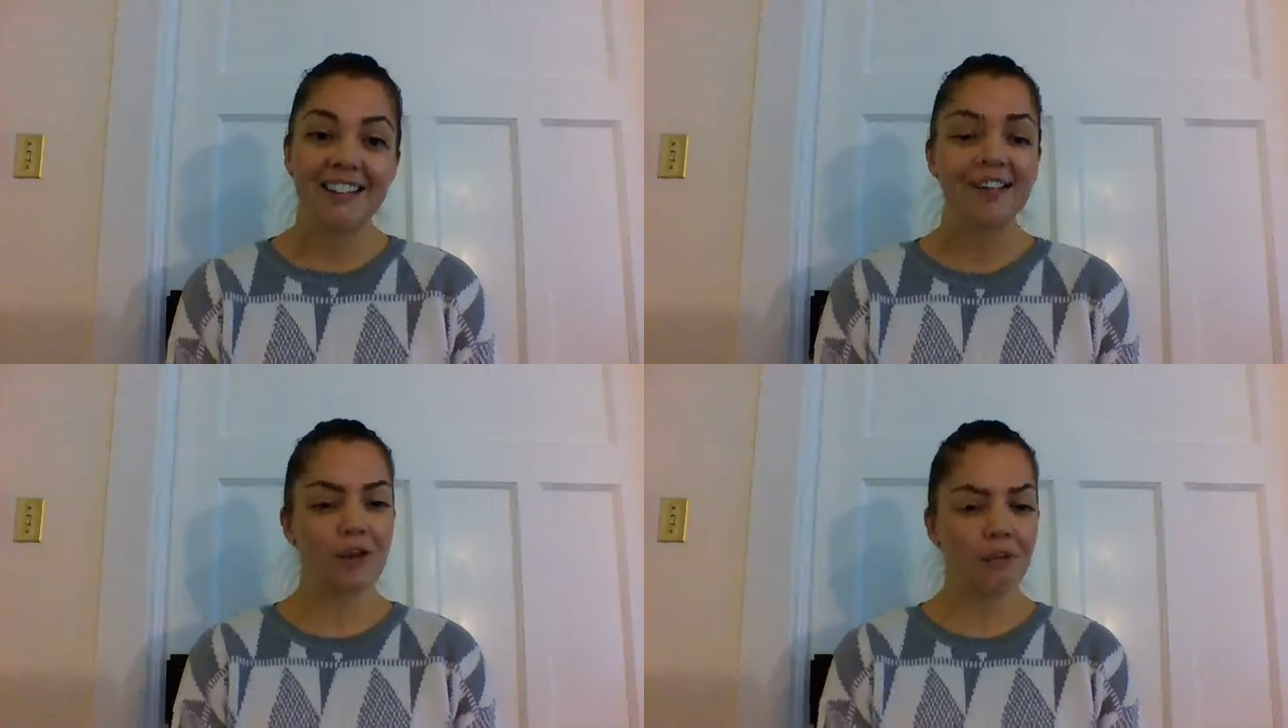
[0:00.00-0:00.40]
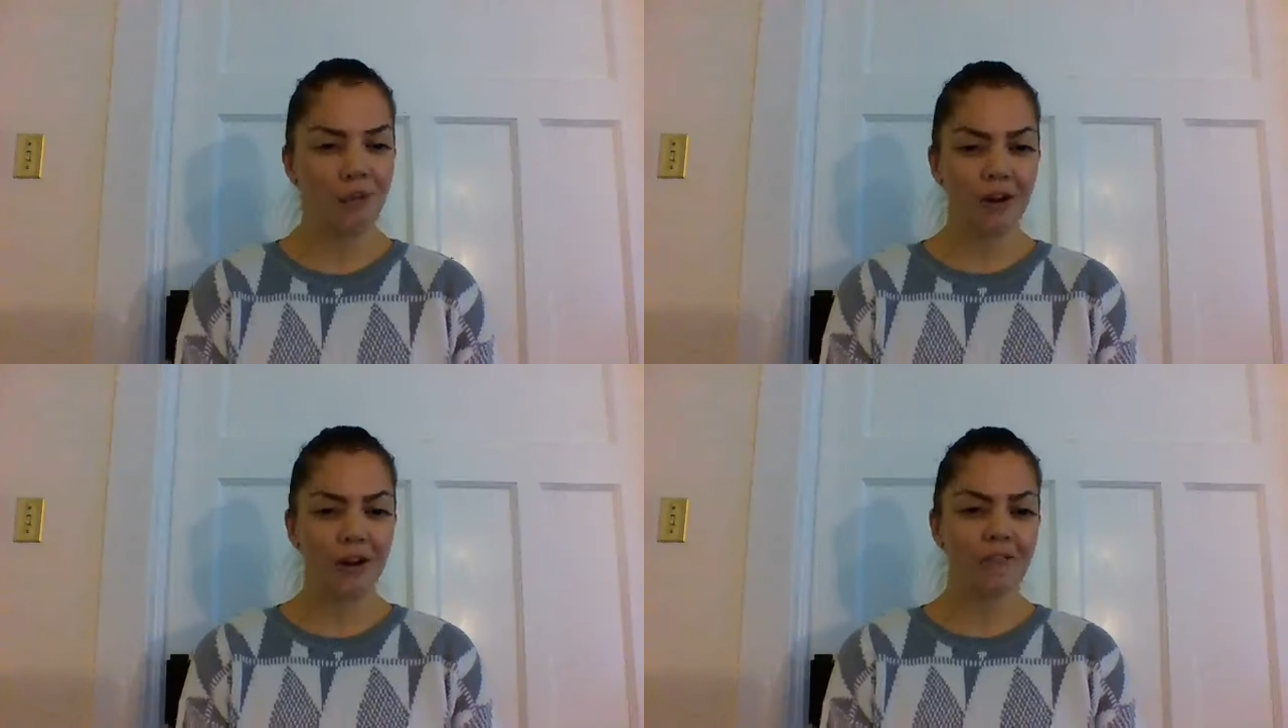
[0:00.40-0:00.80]
Stay
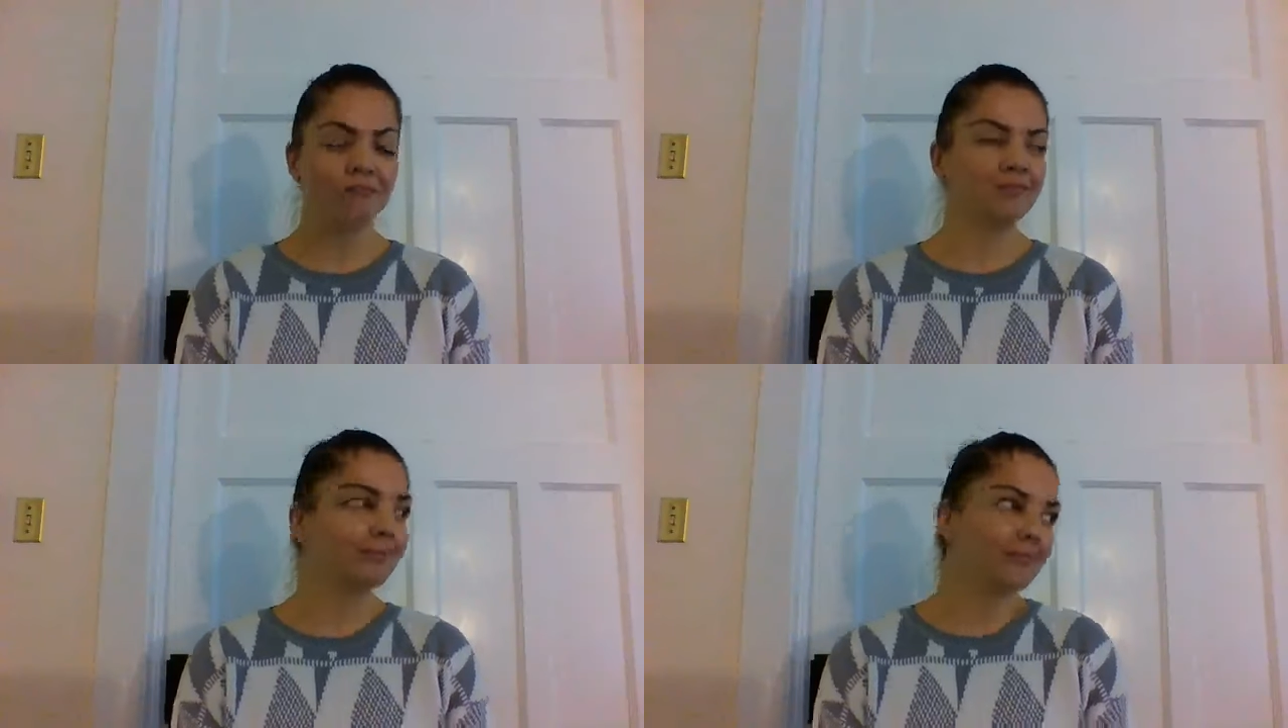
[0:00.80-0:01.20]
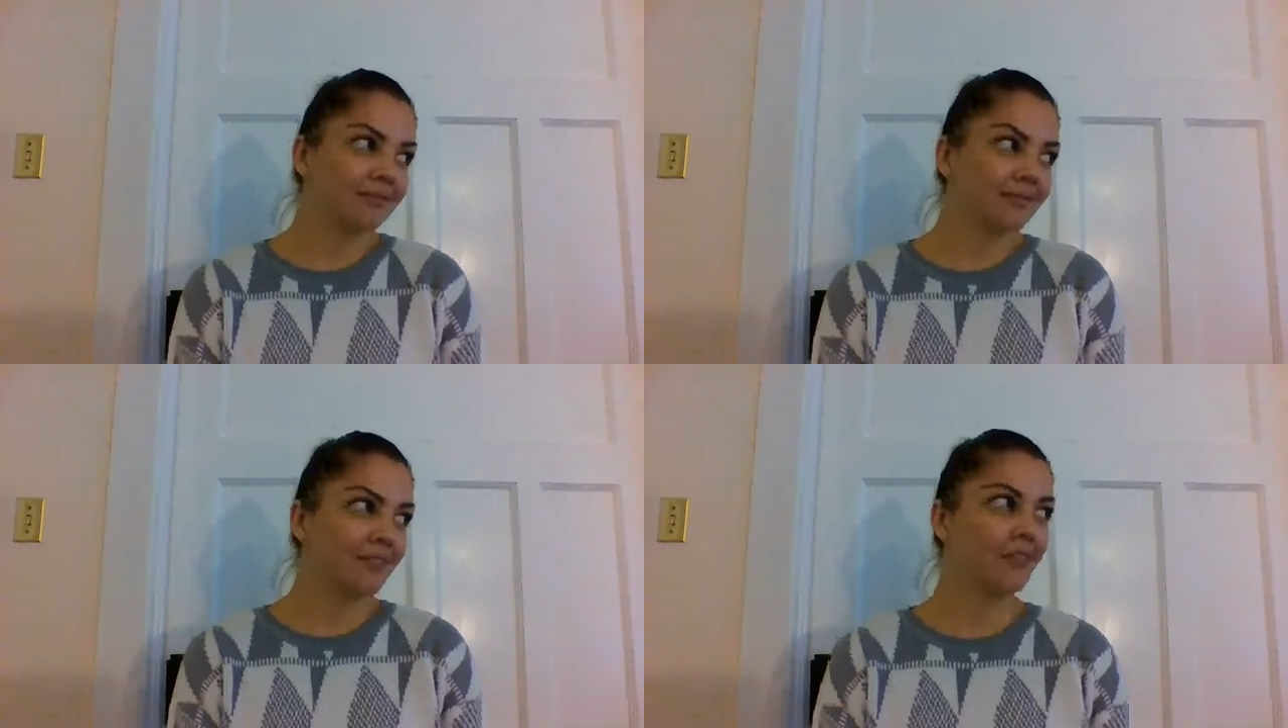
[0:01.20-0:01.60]
warm.
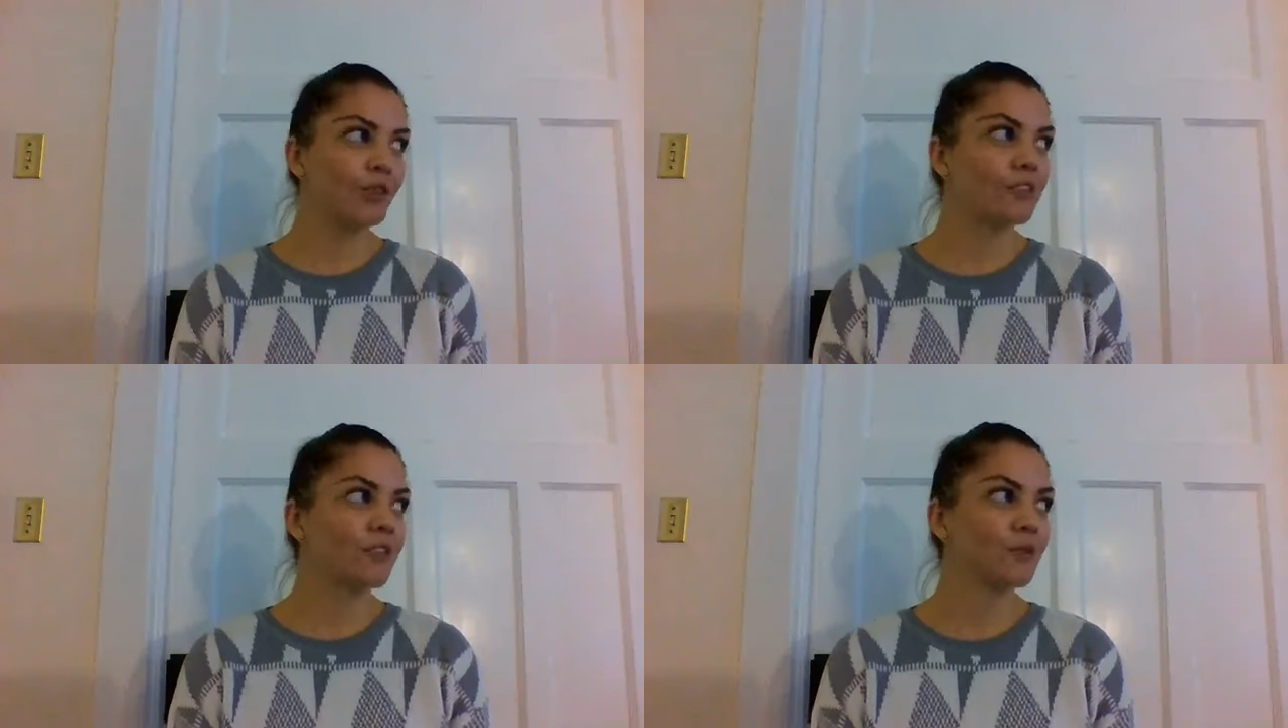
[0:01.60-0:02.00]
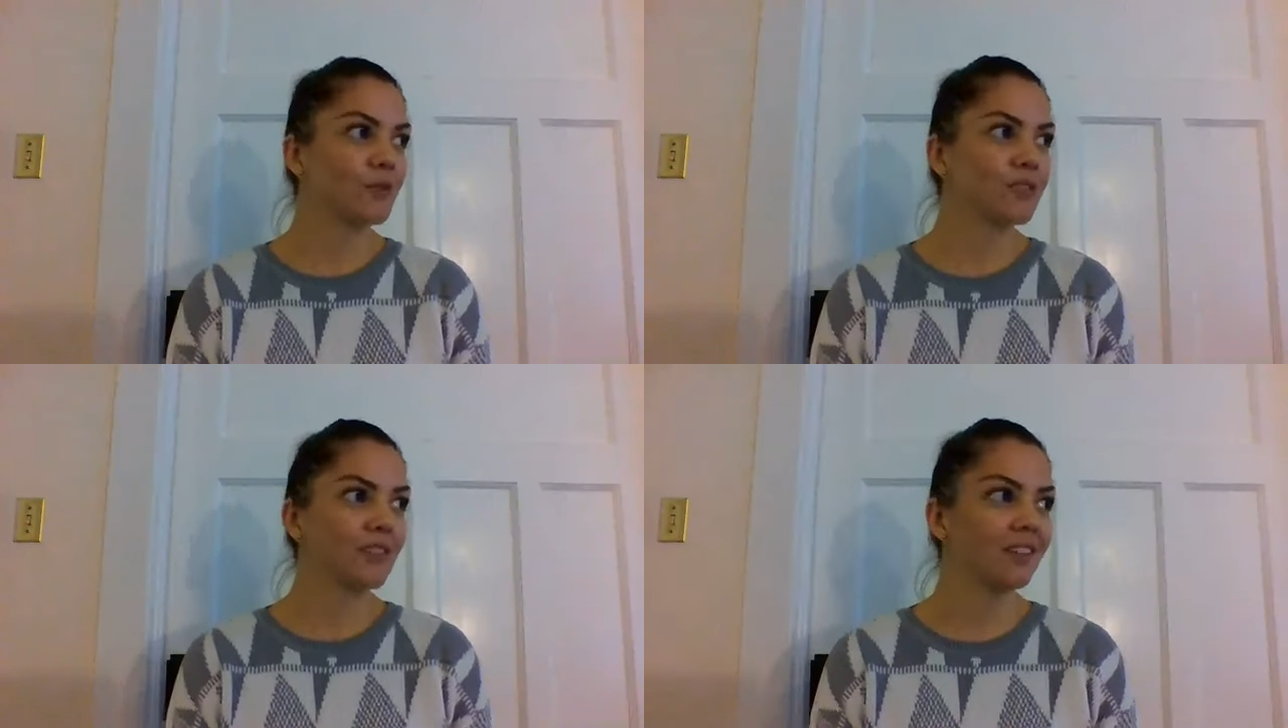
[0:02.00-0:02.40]
Of course, it's
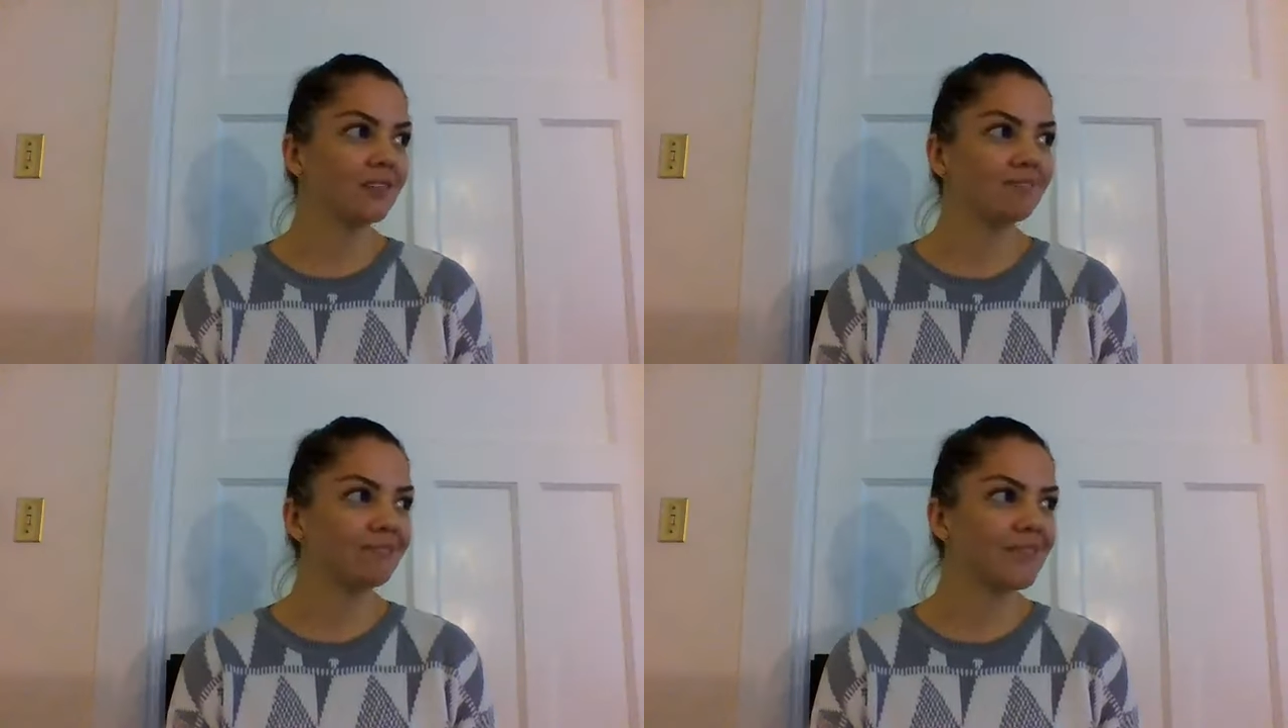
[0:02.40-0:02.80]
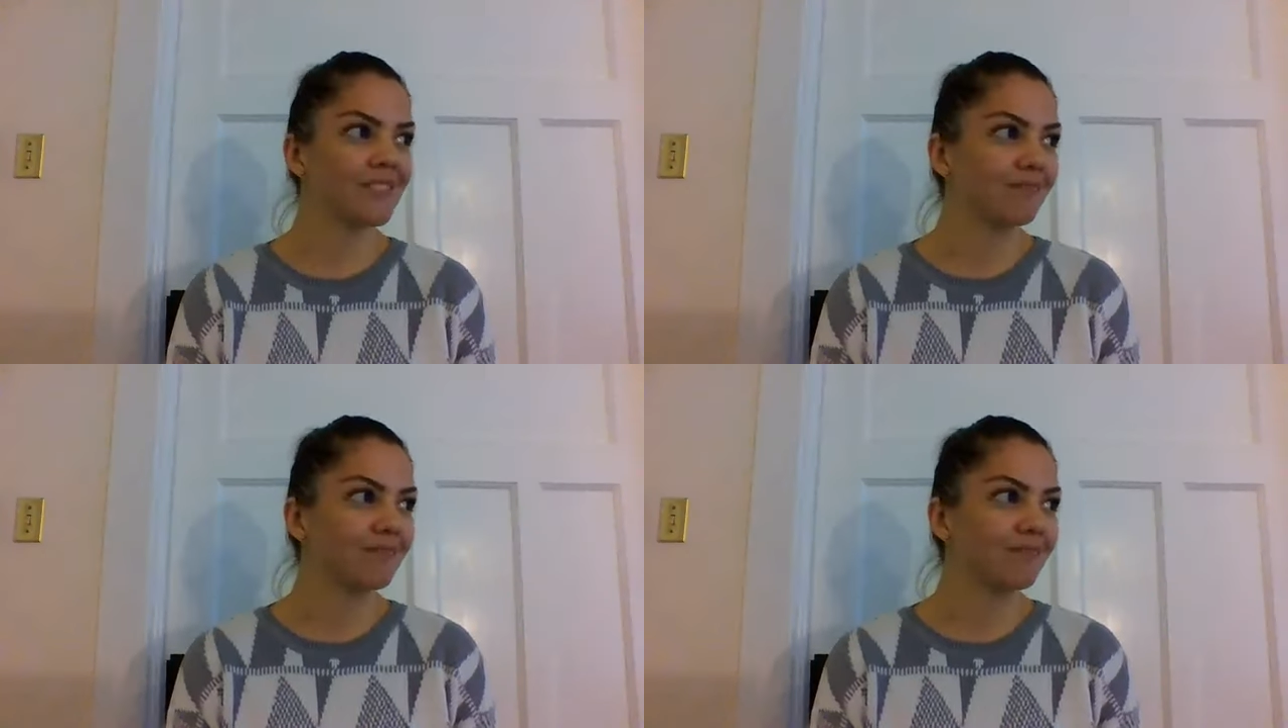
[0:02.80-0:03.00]
supposed to